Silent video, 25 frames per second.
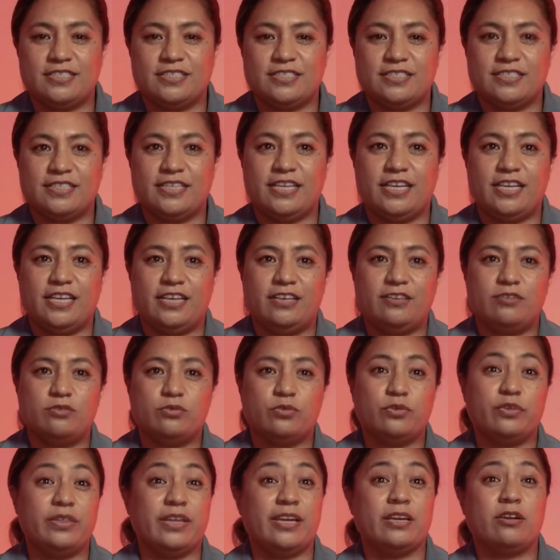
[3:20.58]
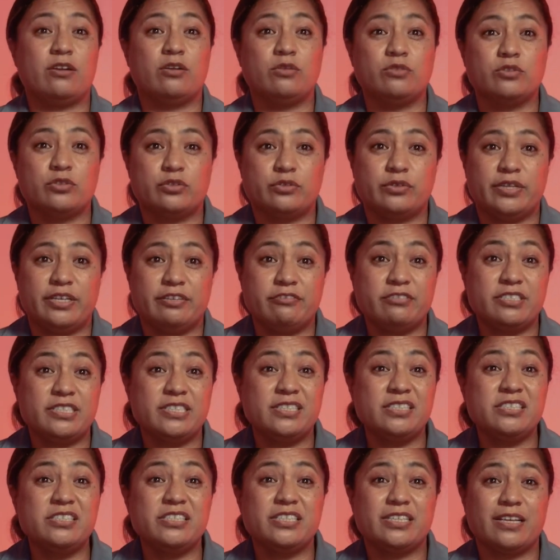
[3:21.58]
to see all that cultural
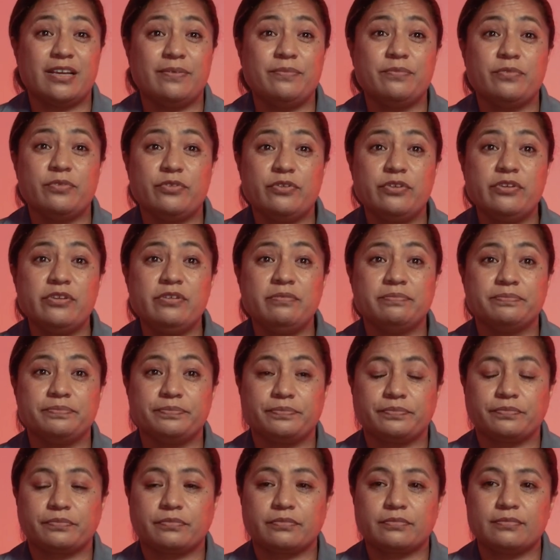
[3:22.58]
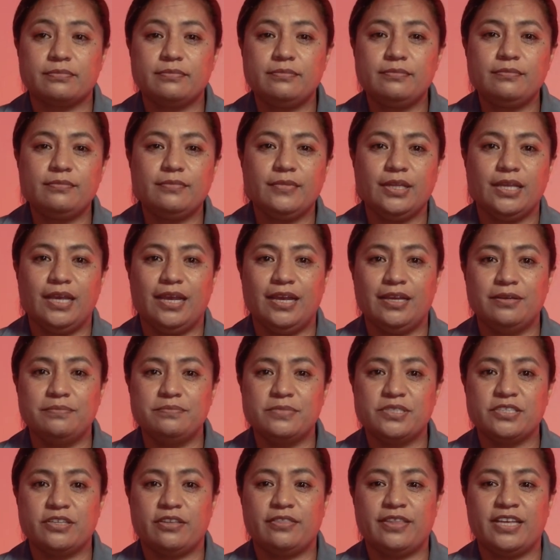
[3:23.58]
heritage come through.
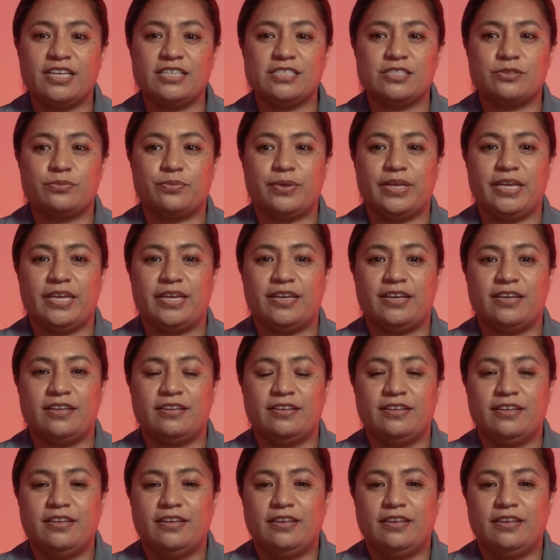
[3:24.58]
Um, so that's where